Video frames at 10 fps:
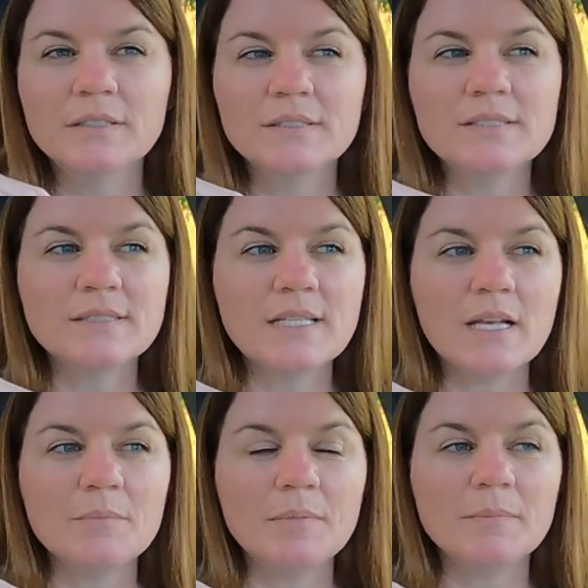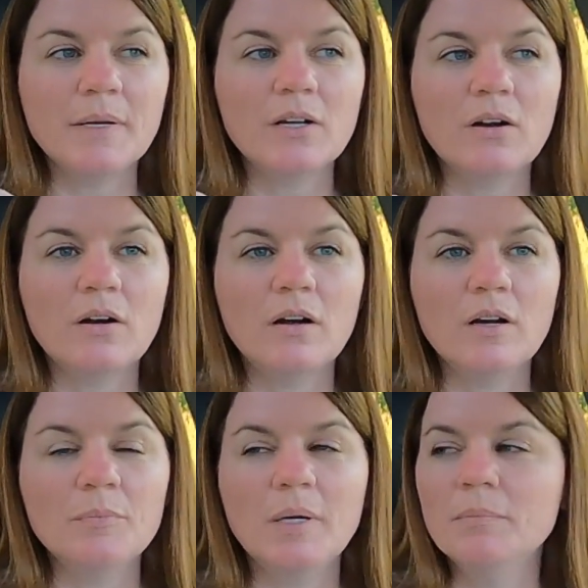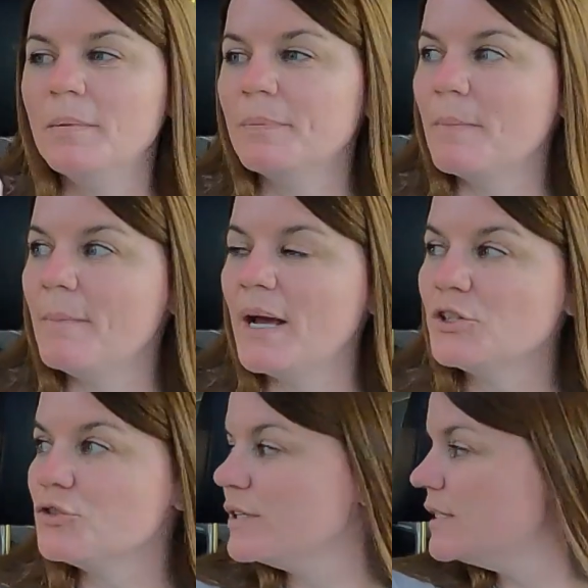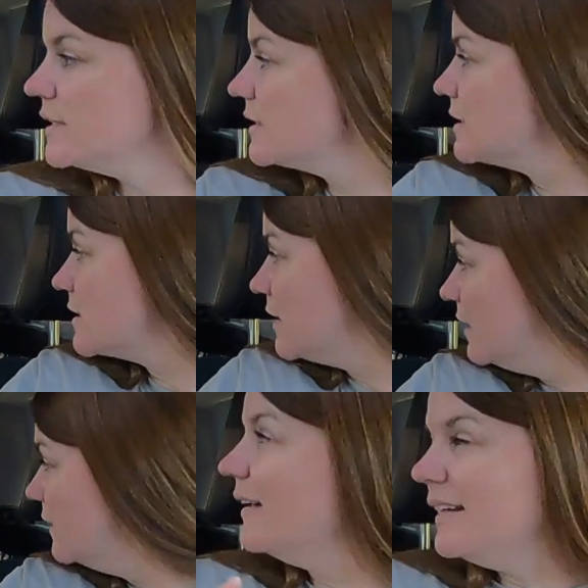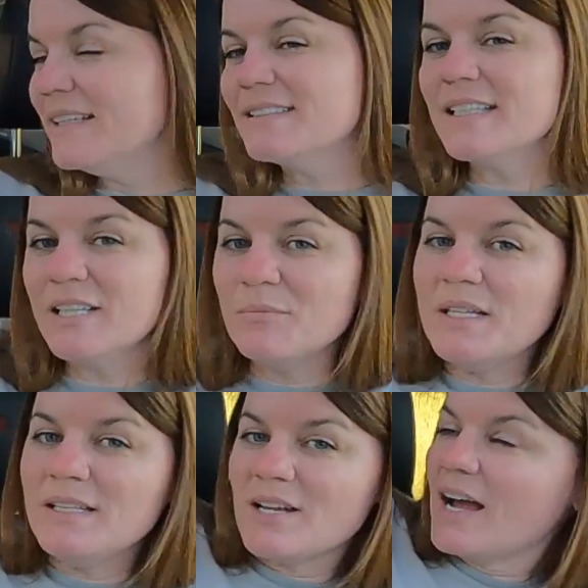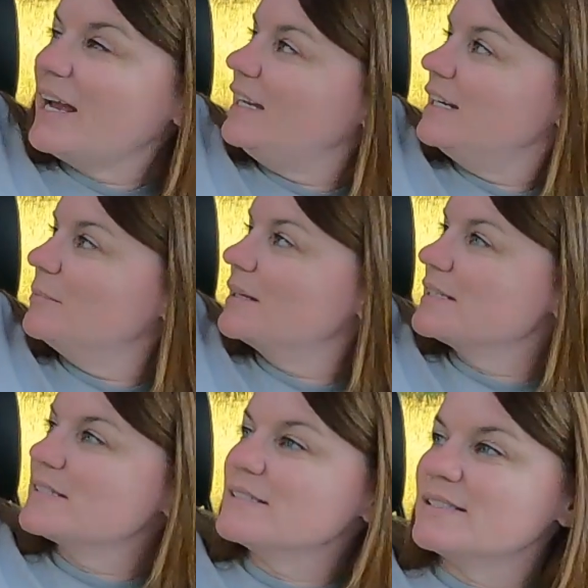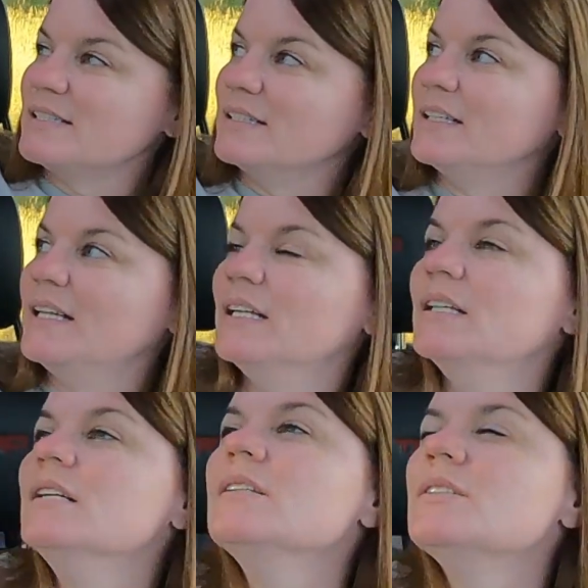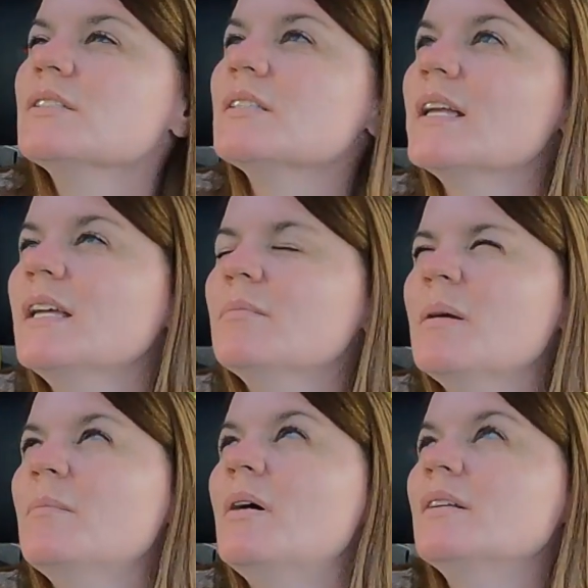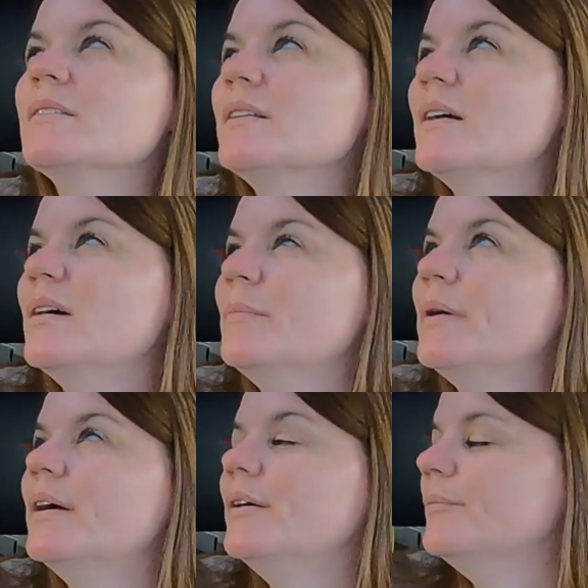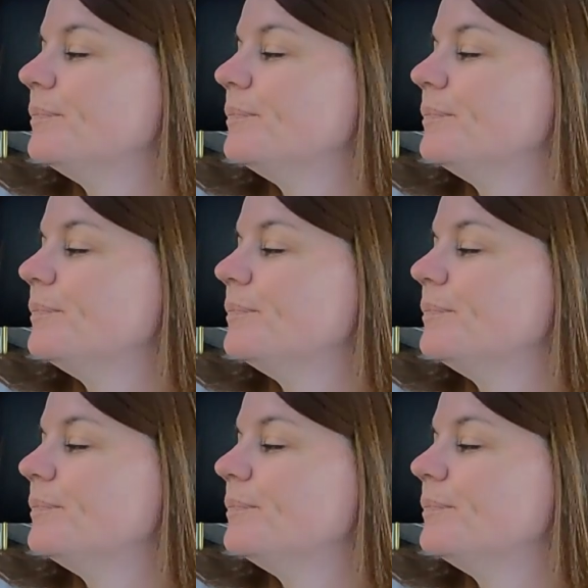setup in my car, pump up the mattress. It is gonna be tight up against the ceiling, just like in my Mazda, but